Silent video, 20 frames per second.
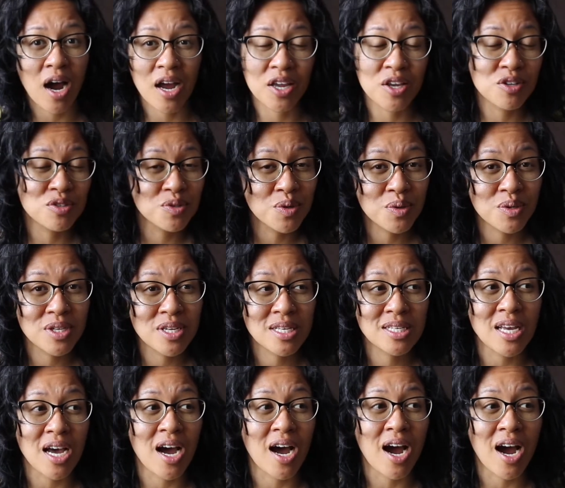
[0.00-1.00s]
You'll notice
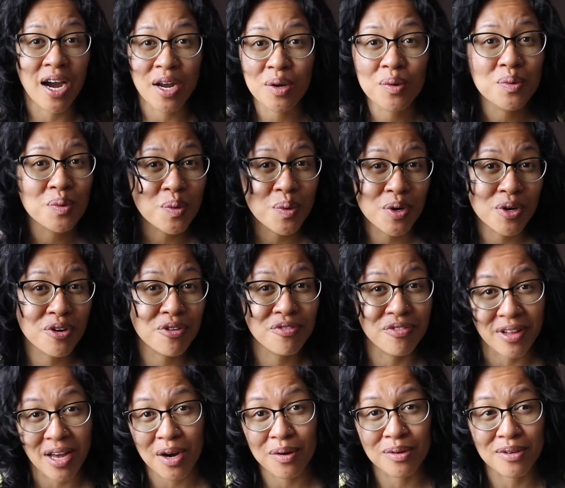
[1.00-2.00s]
I don't order
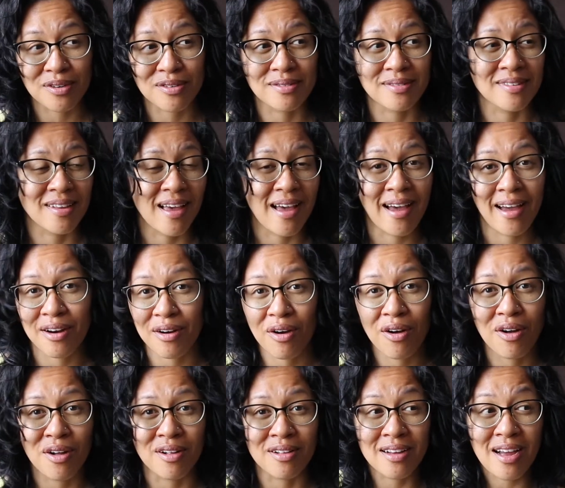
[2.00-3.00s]
flowers at
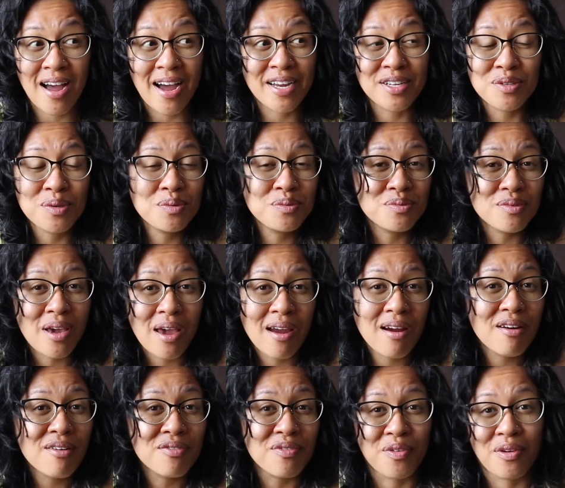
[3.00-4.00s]
all. I don't
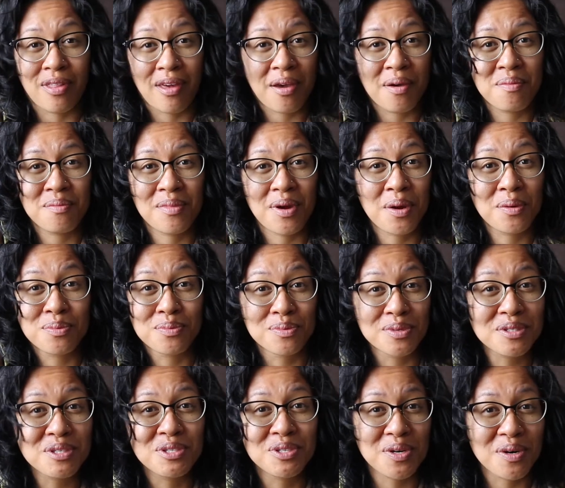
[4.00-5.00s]
care for them. I
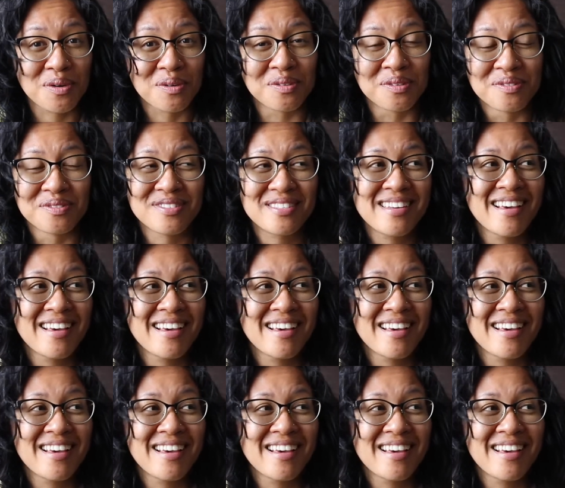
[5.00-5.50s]
really don't.